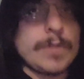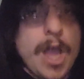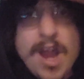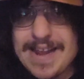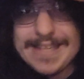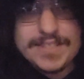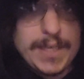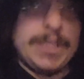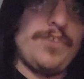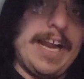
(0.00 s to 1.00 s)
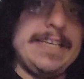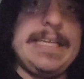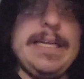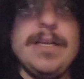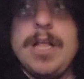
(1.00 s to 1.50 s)
Arknight is very
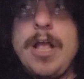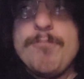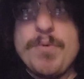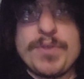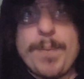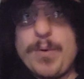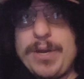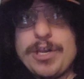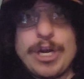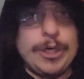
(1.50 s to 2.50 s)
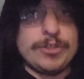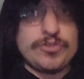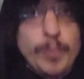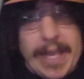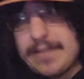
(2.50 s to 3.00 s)
grindy, but with Operator they are
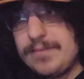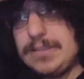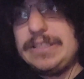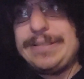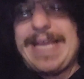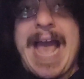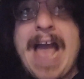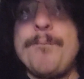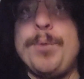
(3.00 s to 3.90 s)
sweet. They have